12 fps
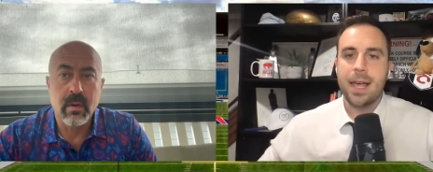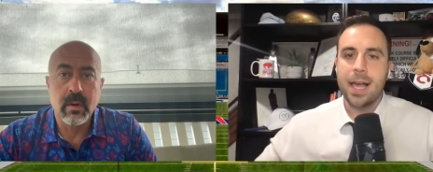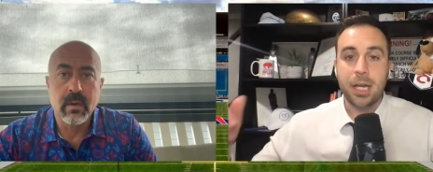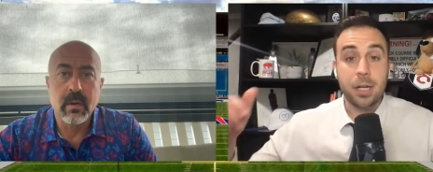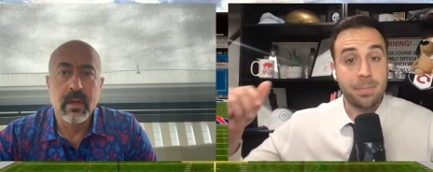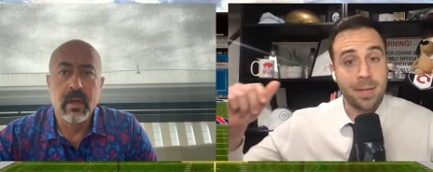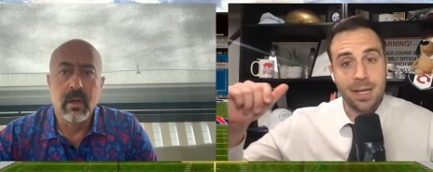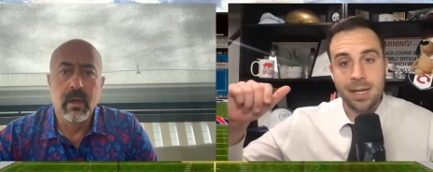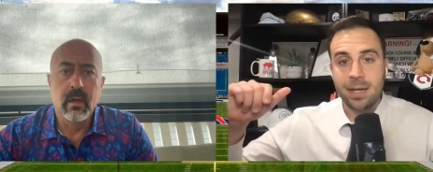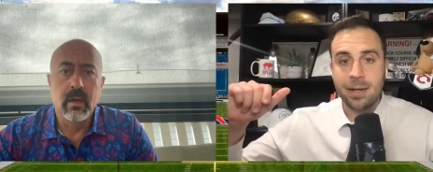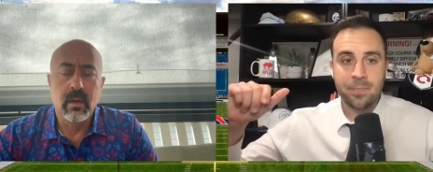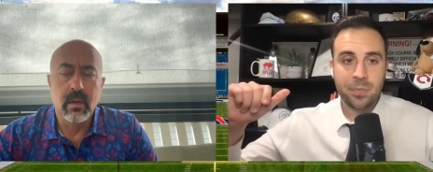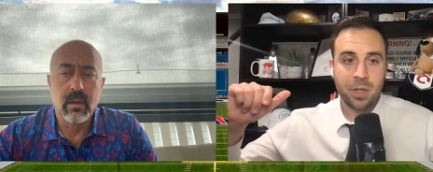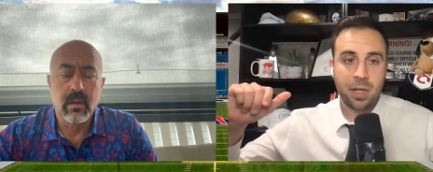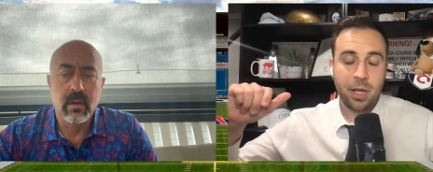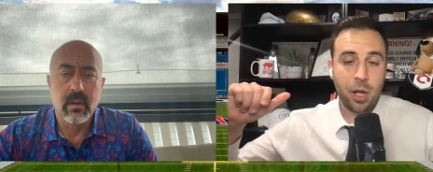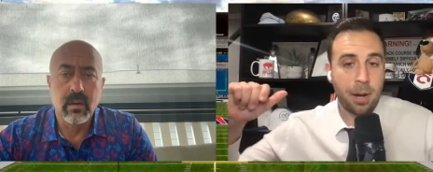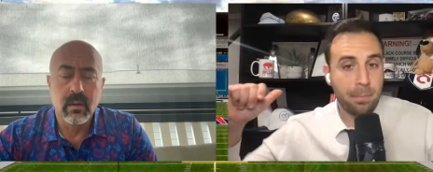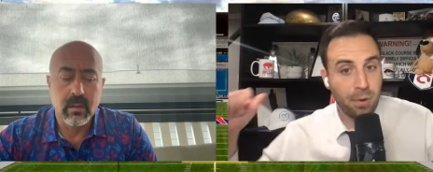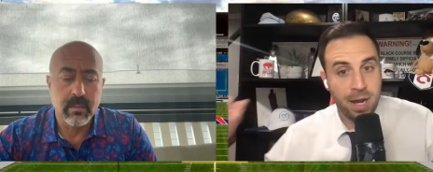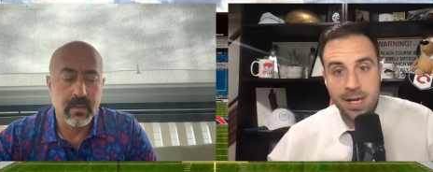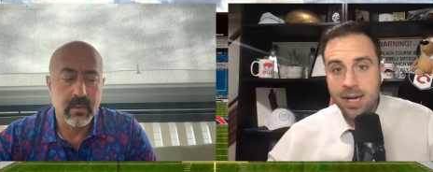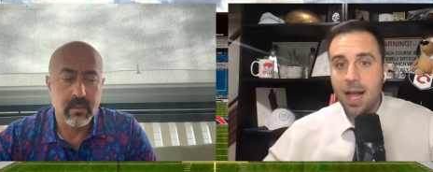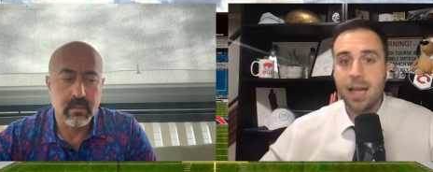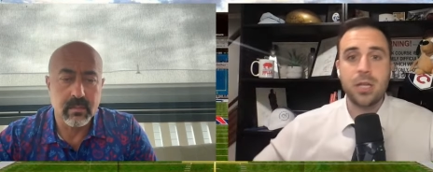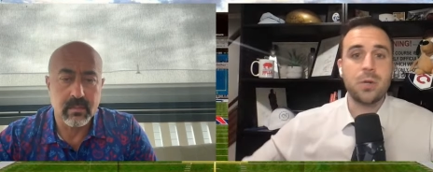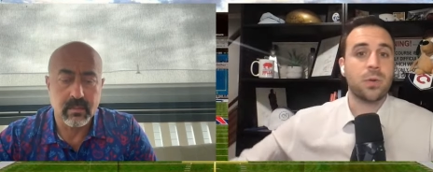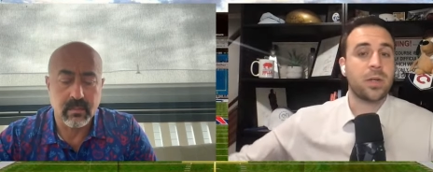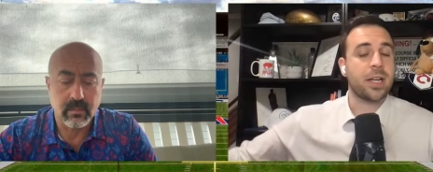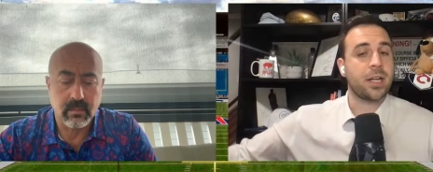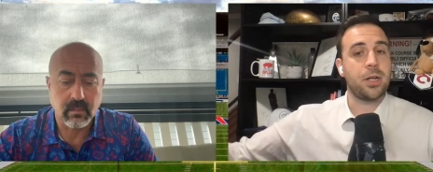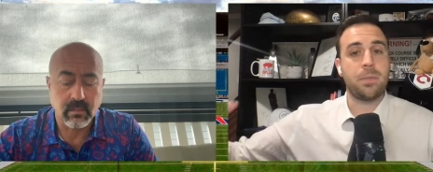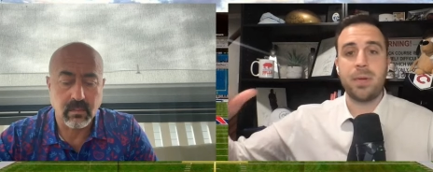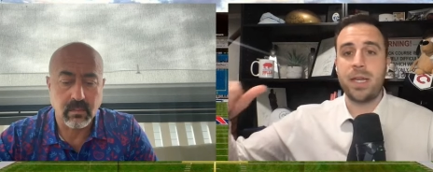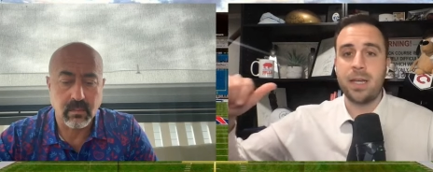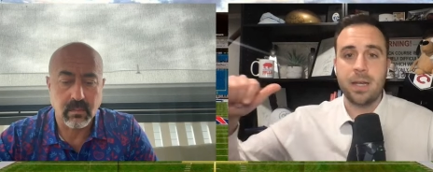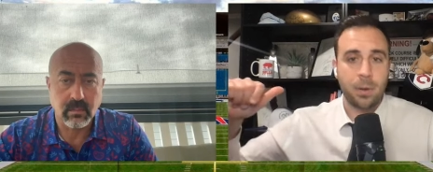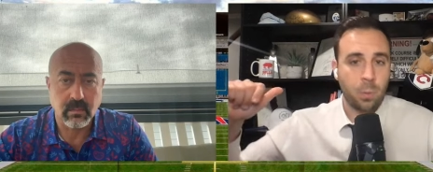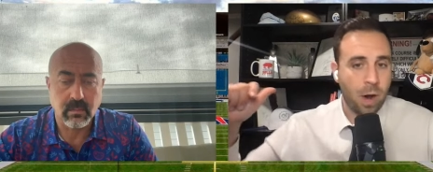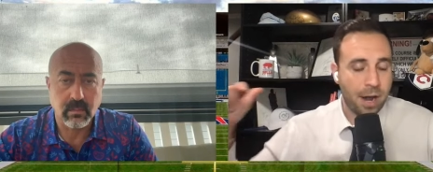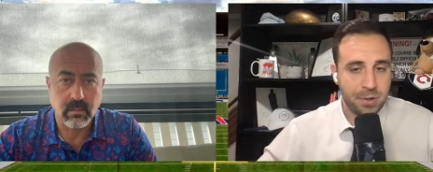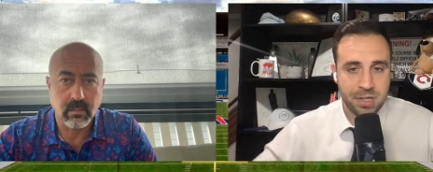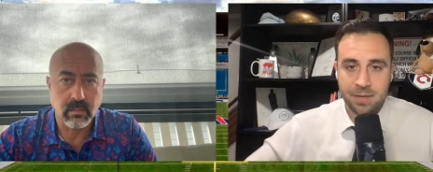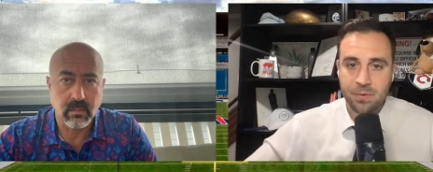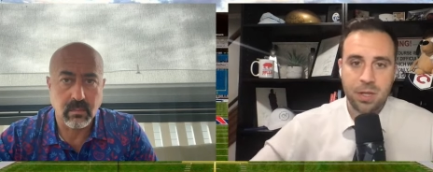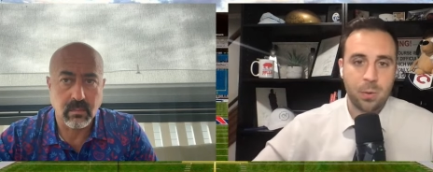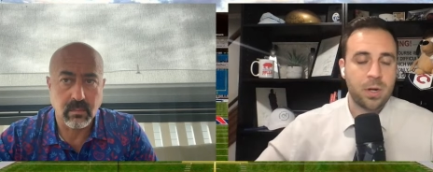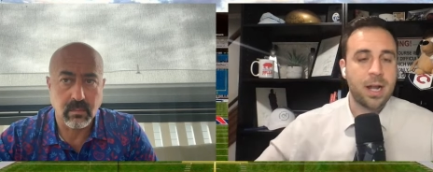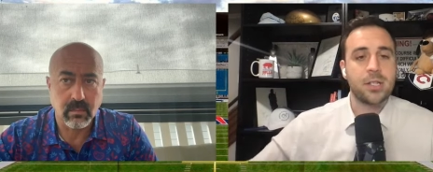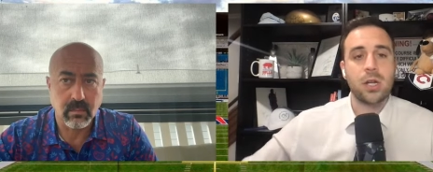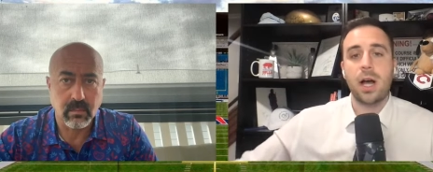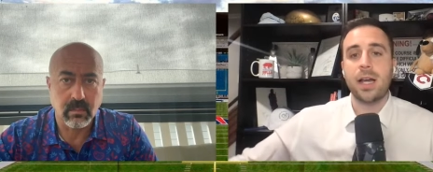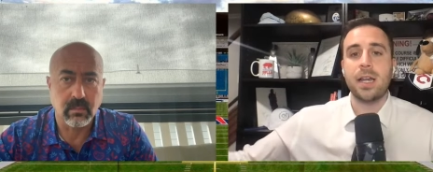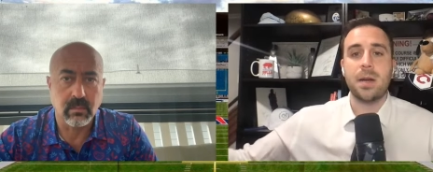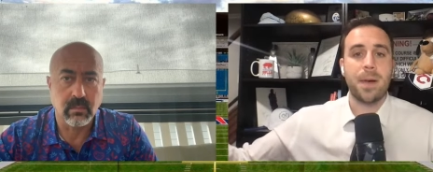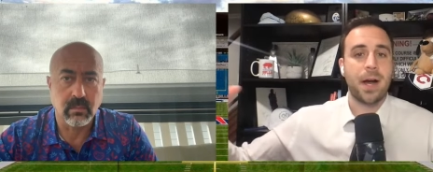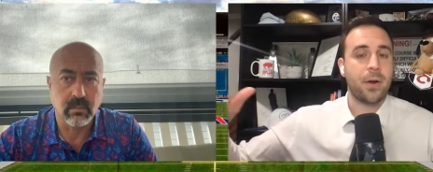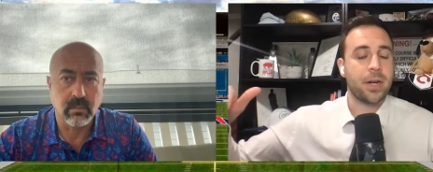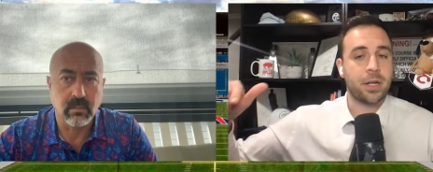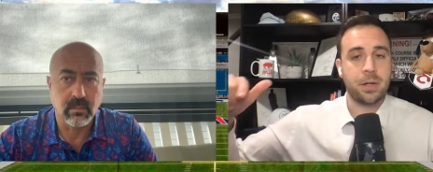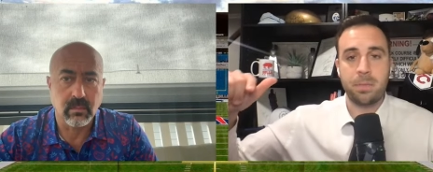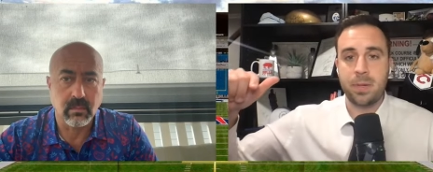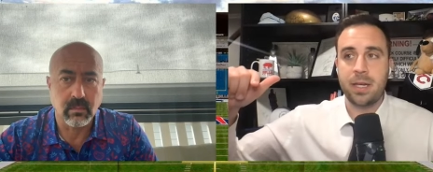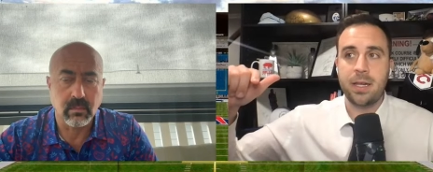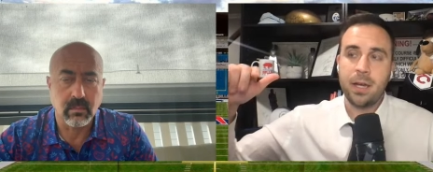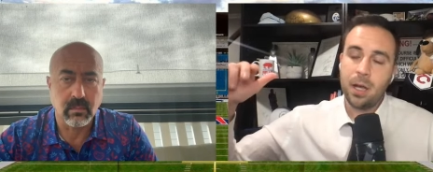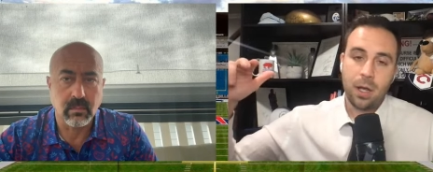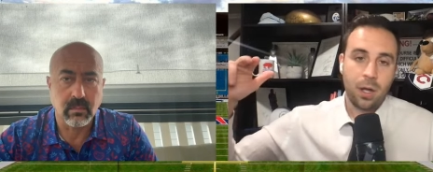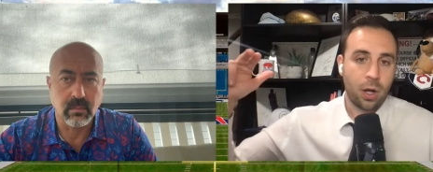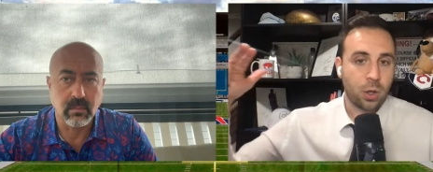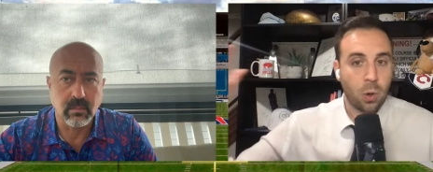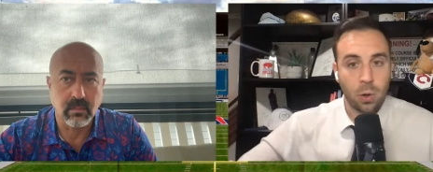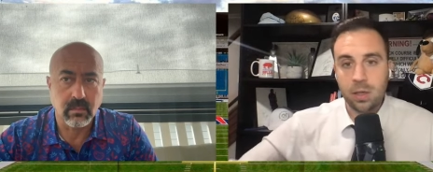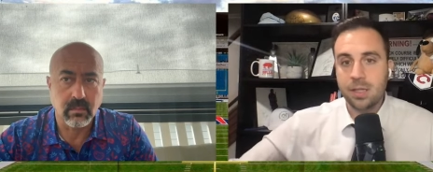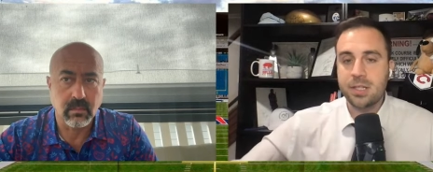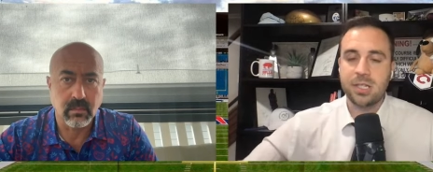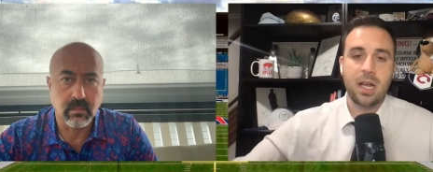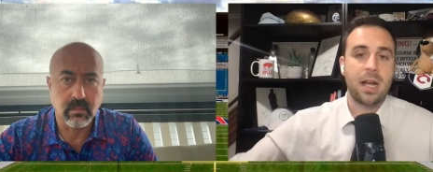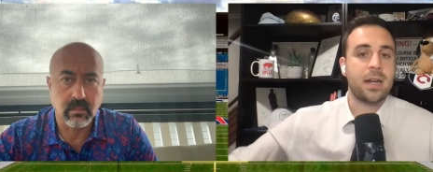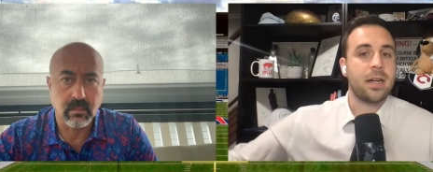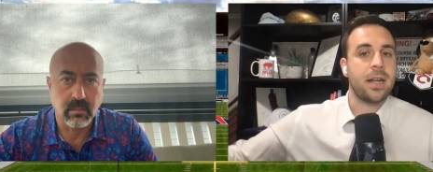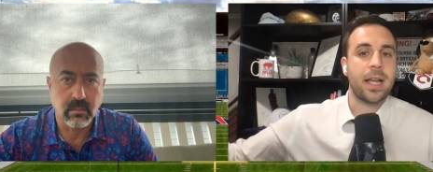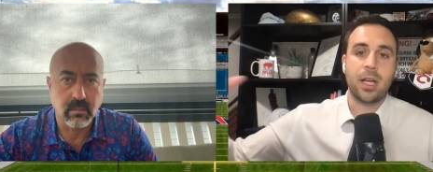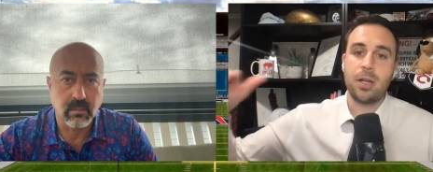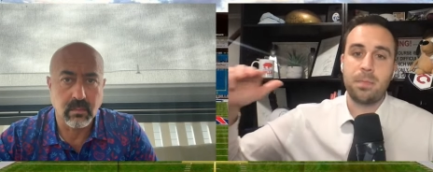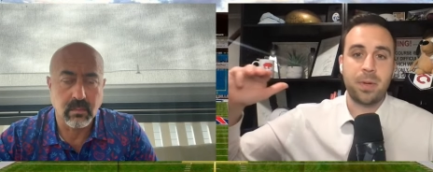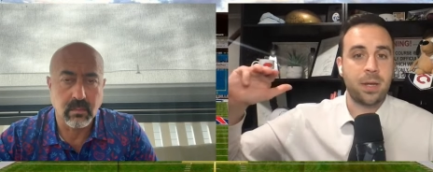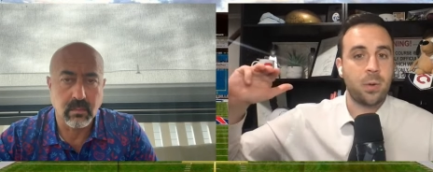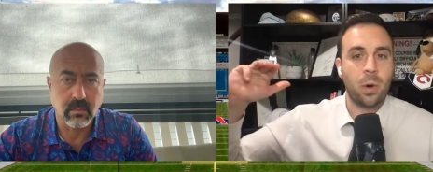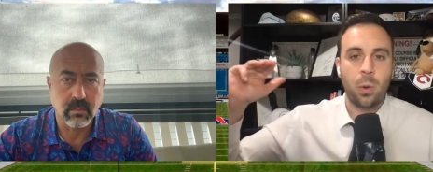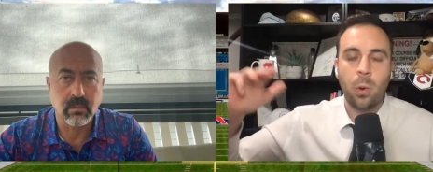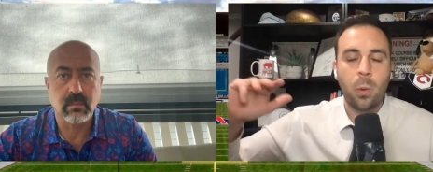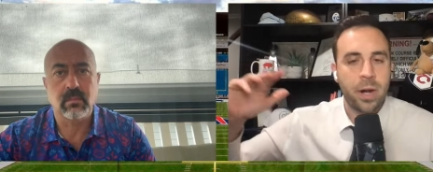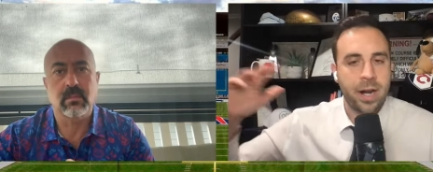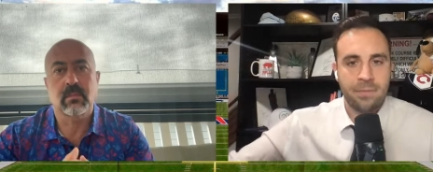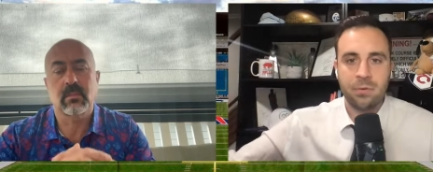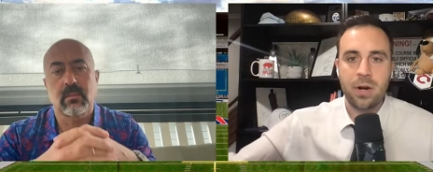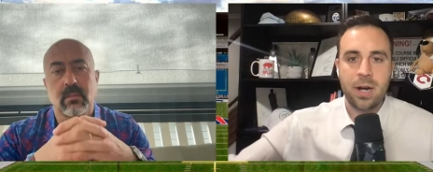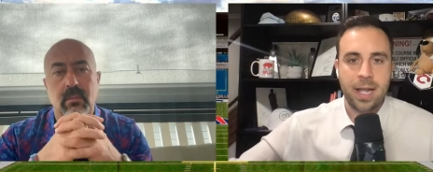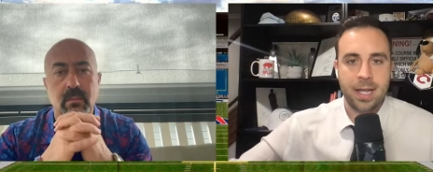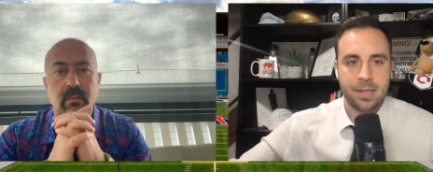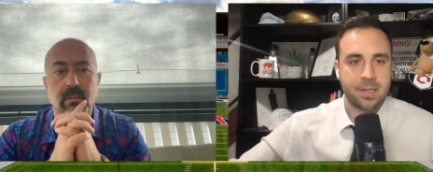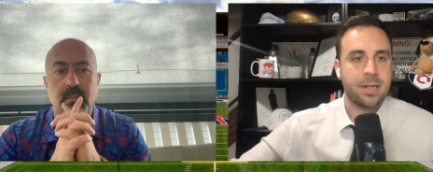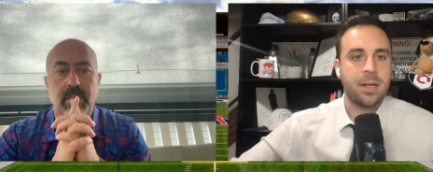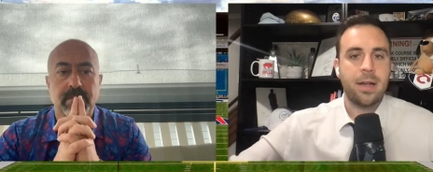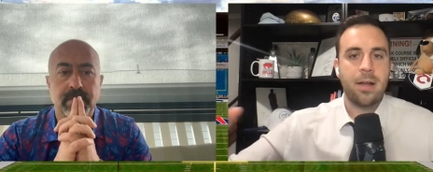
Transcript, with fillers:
Speaker 1: It could be a Brandon Aiyuk. It could be a wide receiver that we're not talking about. It could be a Courtland Sutton. It could be whatever it is